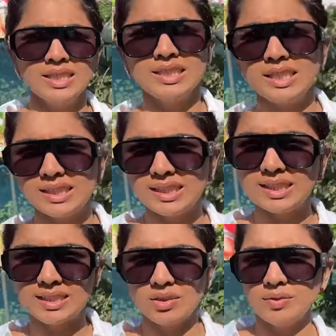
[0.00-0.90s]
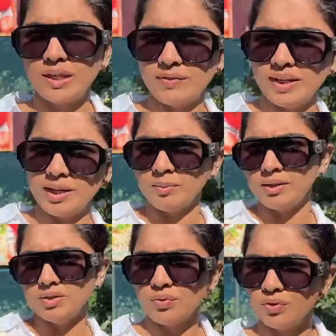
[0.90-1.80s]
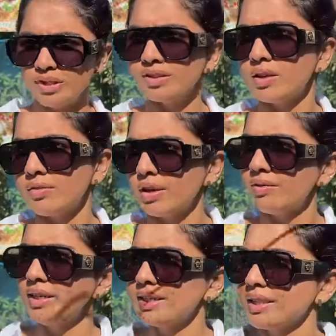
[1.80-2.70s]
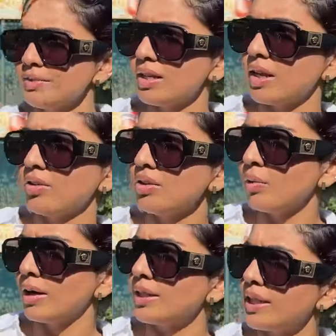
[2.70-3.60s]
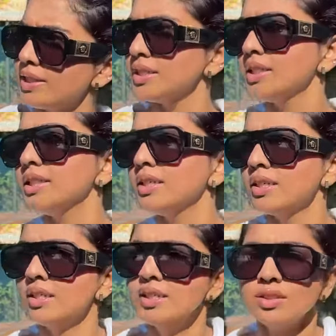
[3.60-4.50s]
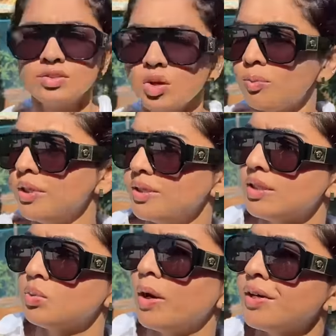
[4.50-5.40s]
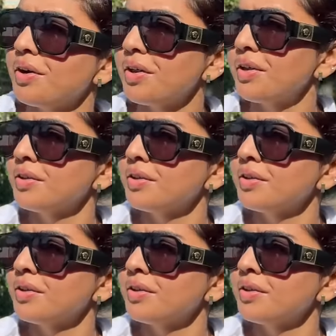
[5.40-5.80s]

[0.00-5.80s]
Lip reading: the season of 7-8 months of its survival, it gives around a 1 kg strawberries, this one tree.